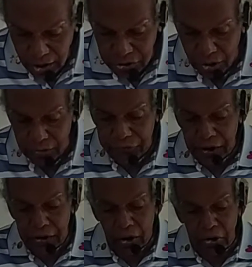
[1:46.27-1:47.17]
So
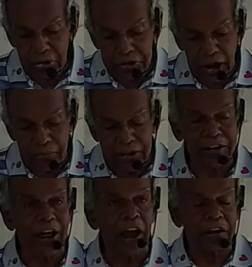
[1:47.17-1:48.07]
fear will always come in the
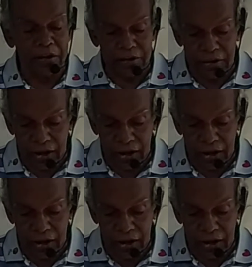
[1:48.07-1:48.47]
darkness.